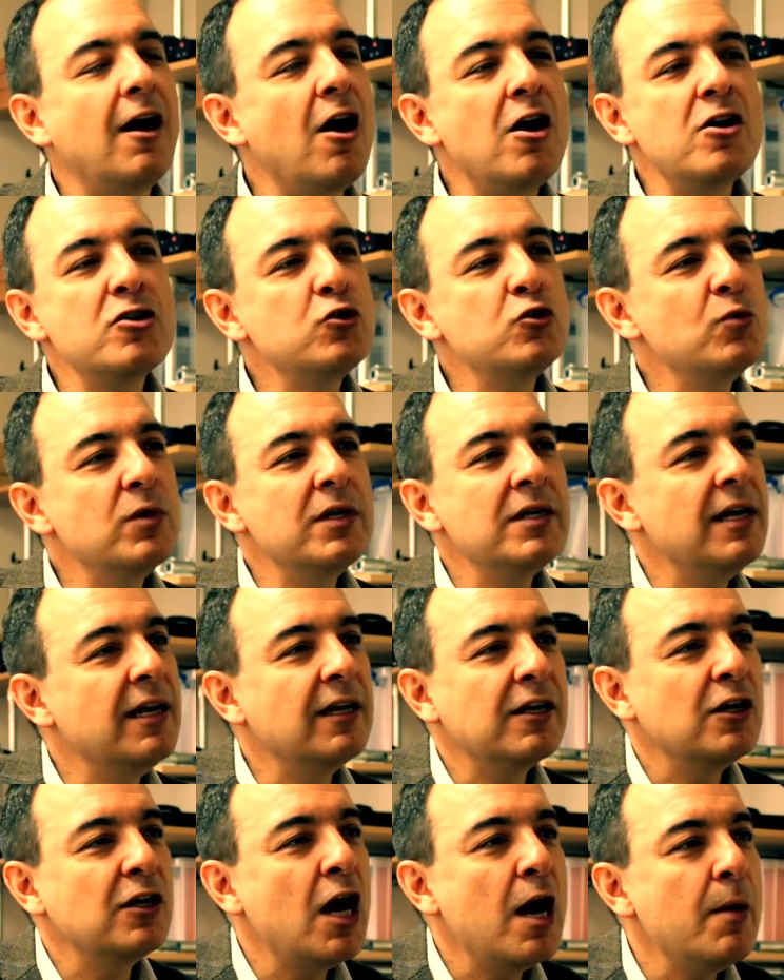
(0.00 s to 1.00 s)
Austrian
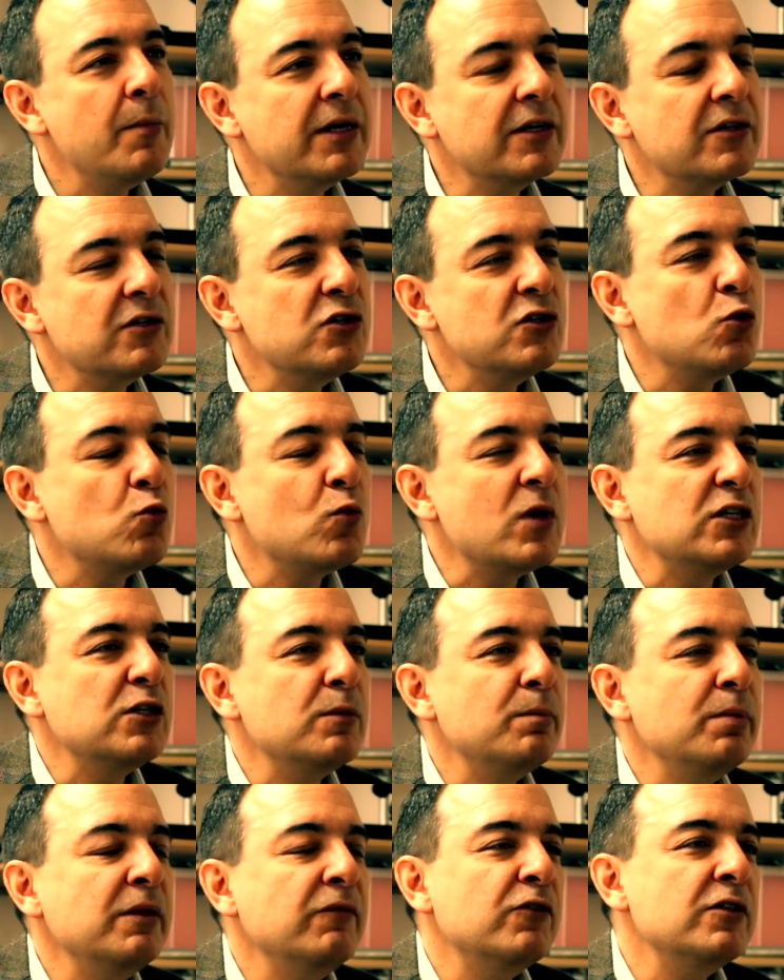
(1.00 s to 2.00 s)
economics is a
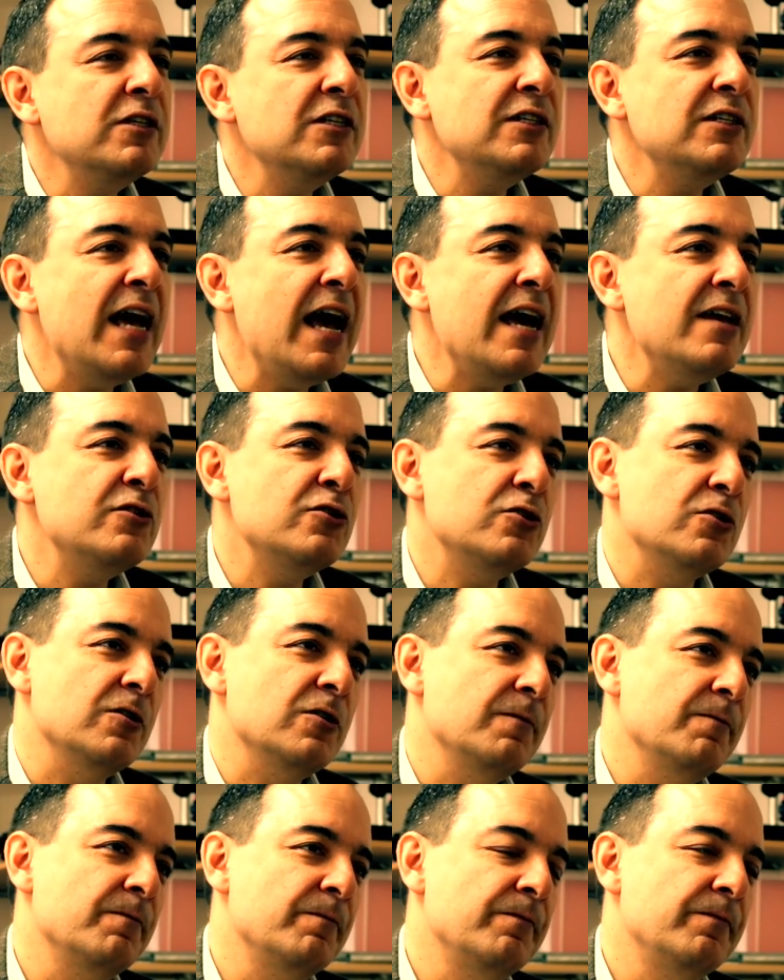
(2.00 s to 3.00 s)
recipe for
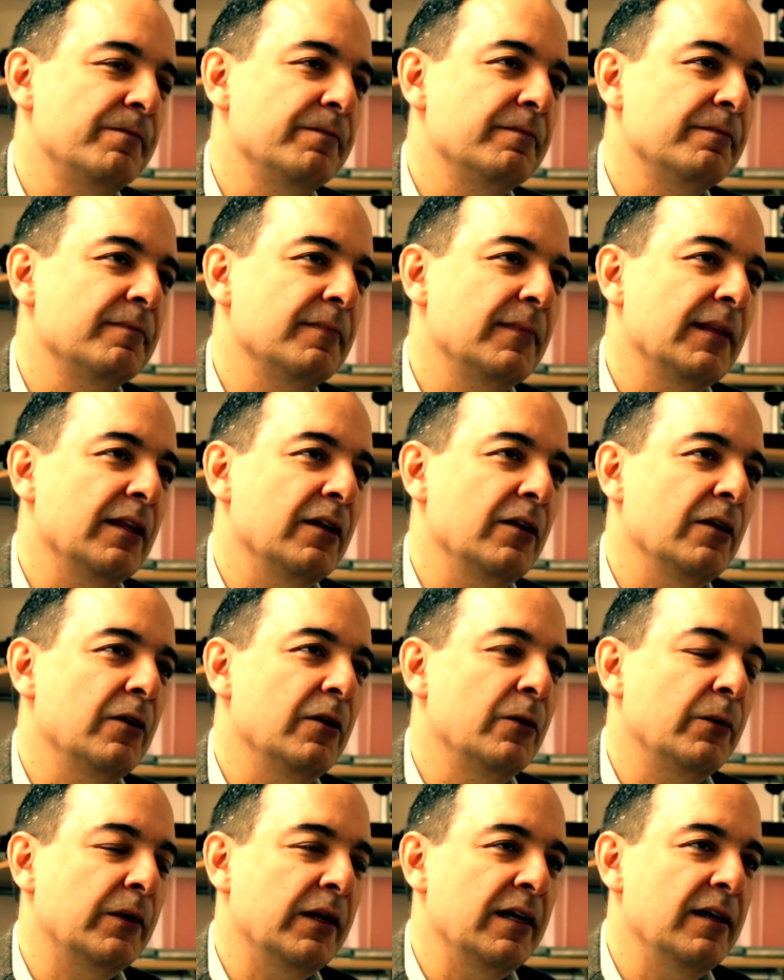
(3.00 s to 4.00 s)
disaster.
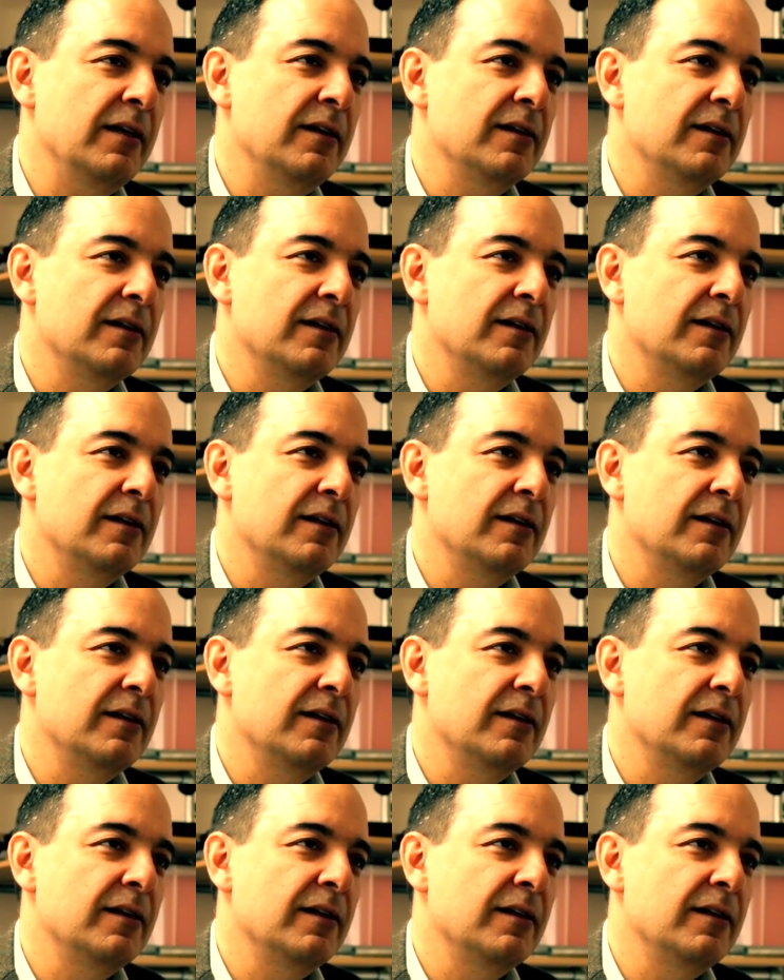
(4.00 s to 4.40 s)
Okay?